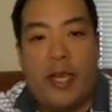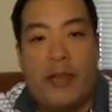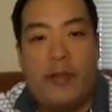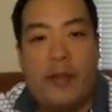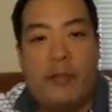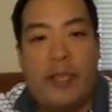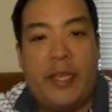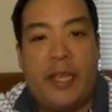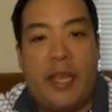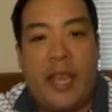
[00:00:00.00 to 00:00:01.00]
and that's going to be
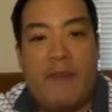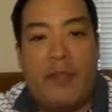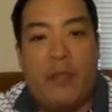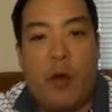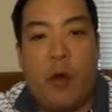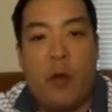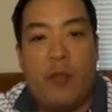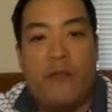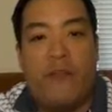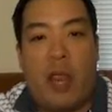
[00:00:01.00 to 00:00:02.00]
the 11th hole,
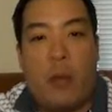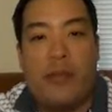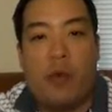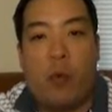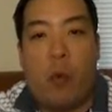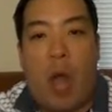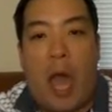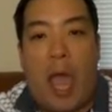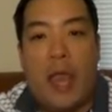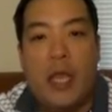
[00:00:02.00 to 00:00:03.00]
and the fairways are
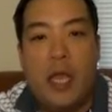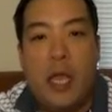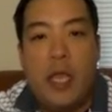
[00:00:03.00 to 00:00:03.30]
wide.